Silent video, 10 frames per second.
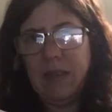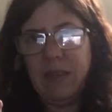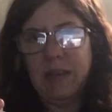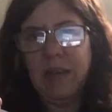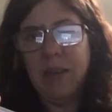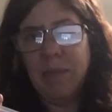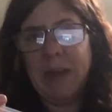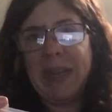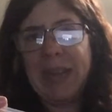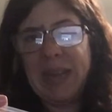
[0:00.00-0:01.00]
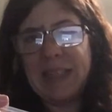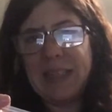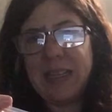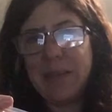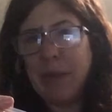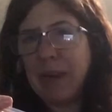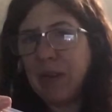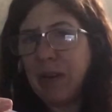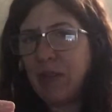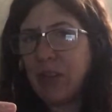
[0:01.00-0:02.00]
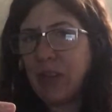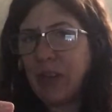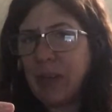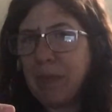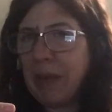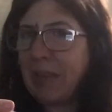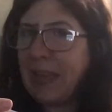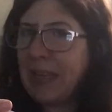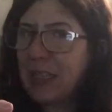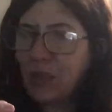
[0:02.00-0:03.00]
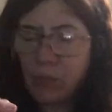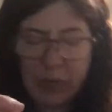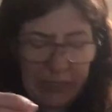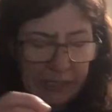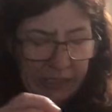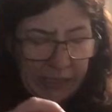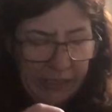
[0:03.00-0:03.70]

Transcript: You can hear my cat in the background. Sorry about that as well.